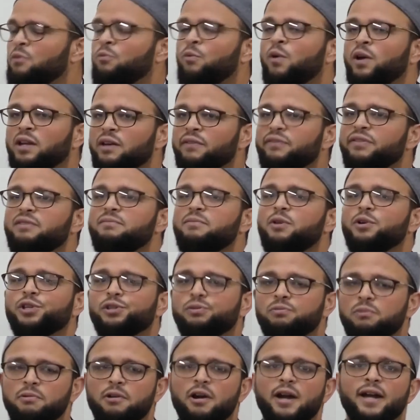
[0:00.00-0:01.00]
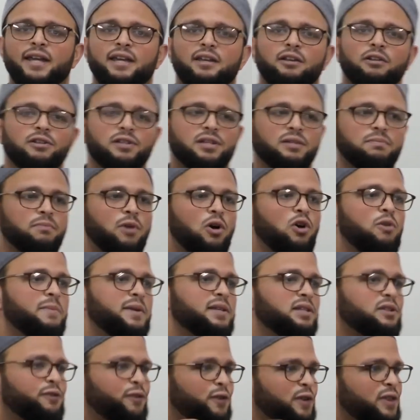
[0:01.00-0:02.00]
And one of the most miraculous
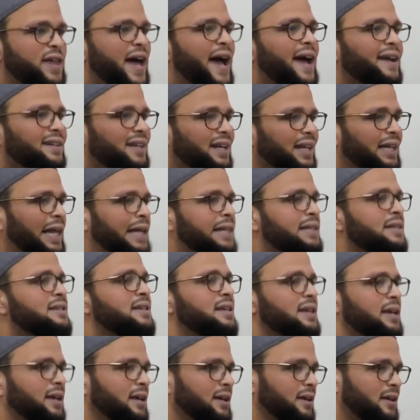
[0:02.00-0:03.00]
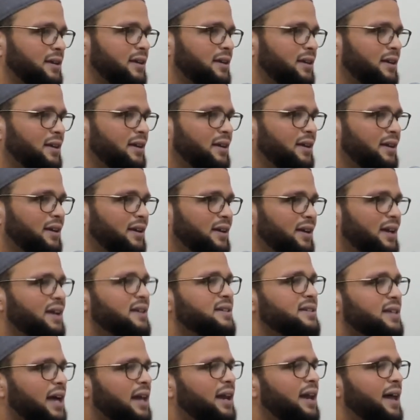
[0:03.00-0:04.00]
moments for that cleansing
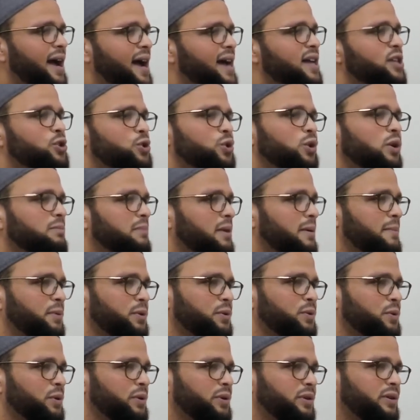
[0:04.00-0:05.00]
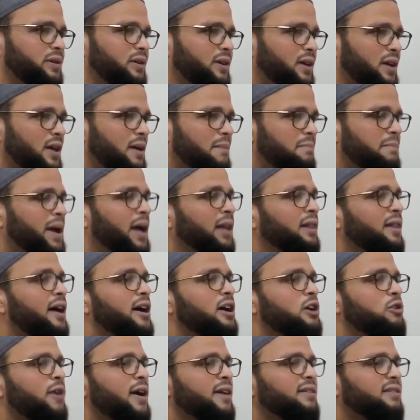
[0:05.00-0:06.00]
is Al Hajjul Mabrur. May
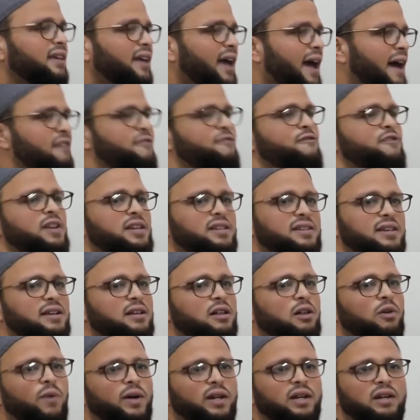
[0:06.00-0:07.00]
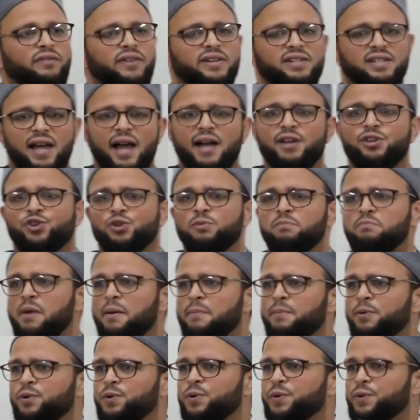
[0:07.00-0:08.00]
Allah grant every single one of us Hajjul
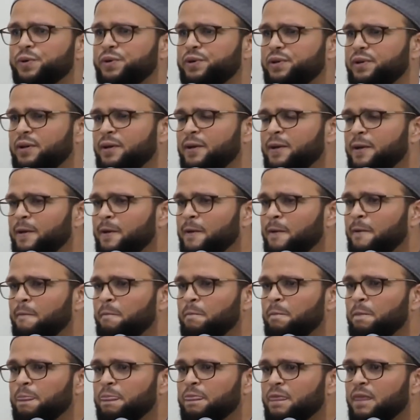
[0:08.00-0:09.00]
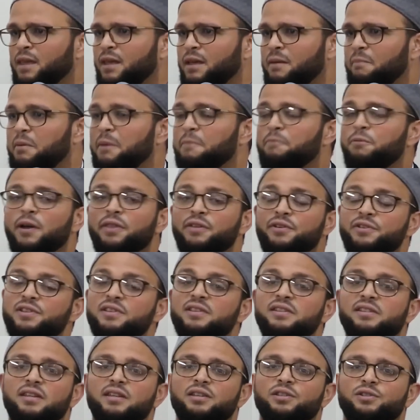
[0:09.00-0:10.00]
Mabrur. But,
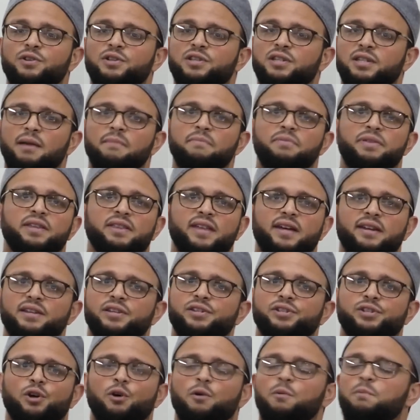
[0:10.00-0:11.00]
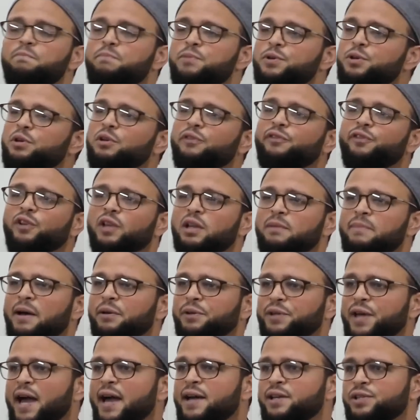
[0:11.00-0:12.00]
brothers and sisters, something that is so beautiful
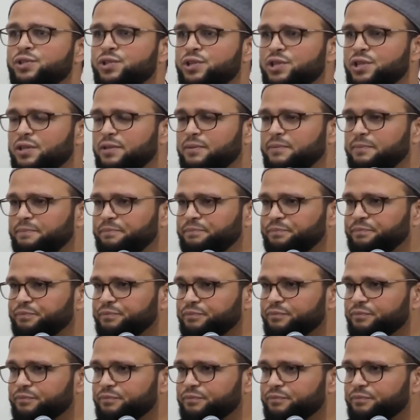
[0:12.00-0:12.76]
about Hajj